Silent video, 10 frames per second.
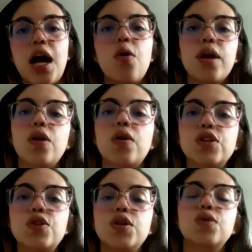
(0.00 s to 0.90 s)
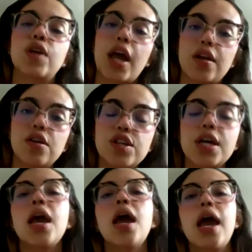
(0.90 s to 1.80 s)
how we are going to use
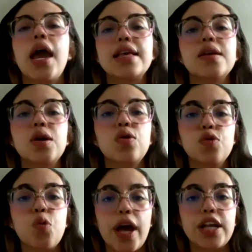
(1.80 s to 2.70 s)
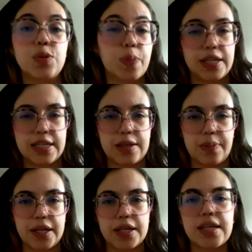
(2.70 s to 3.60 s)
energy is a good way to participate.